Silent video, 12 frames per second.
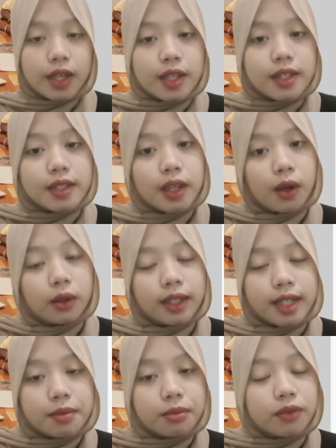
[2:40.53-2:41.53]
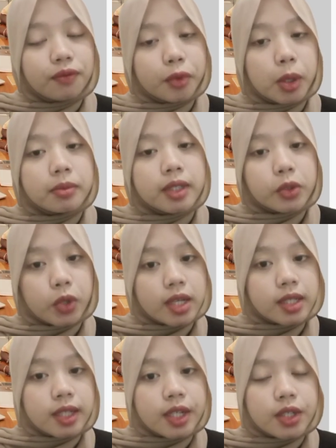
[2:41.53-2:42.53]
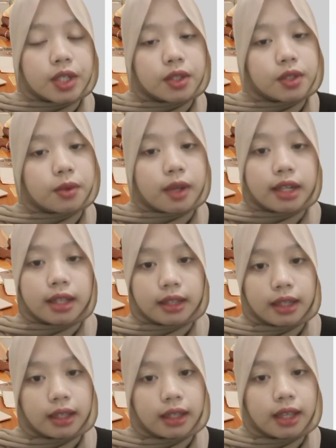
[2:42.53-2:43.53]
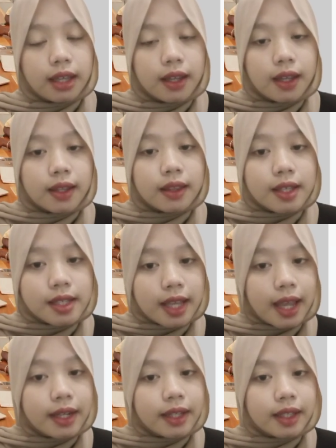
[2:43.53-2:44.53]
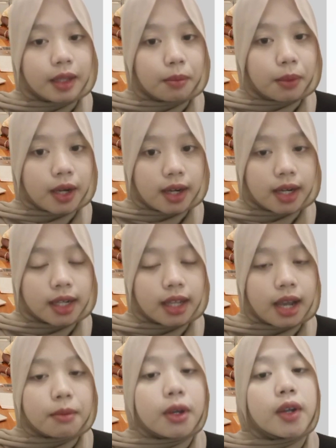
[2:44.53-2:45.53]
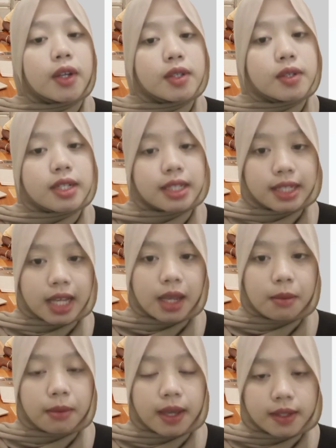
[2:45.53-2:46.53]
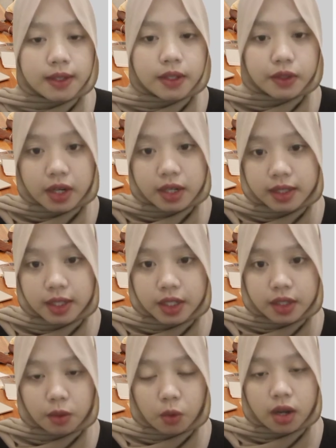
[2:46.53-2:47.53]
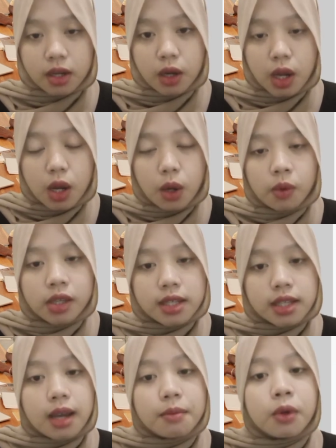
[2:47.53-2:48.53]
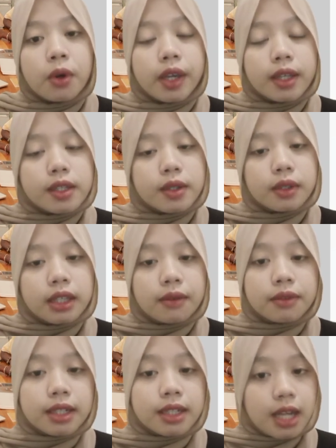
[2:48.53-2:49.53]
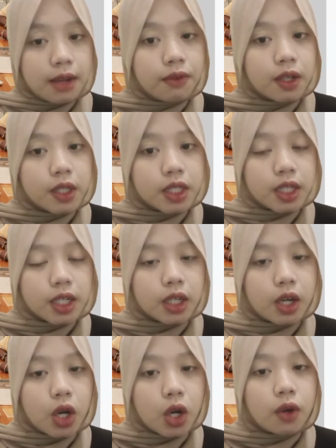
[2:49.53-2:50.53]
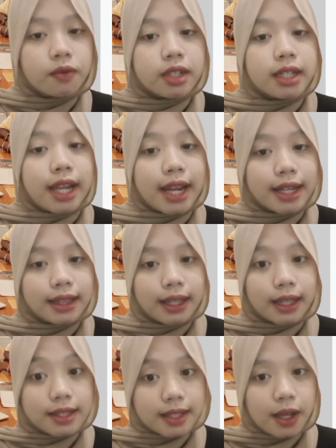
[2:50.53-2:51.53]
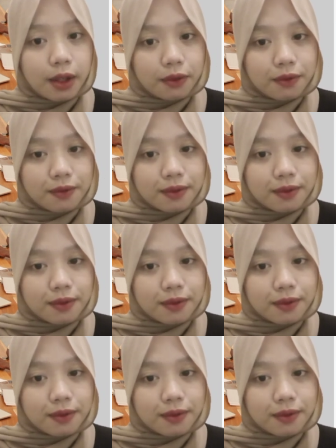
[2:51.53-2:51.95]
So let's move from the translation to editing. In this editing part, I'm gonna do the same as the translation one, which is I'm going to give the definition of the editing itself.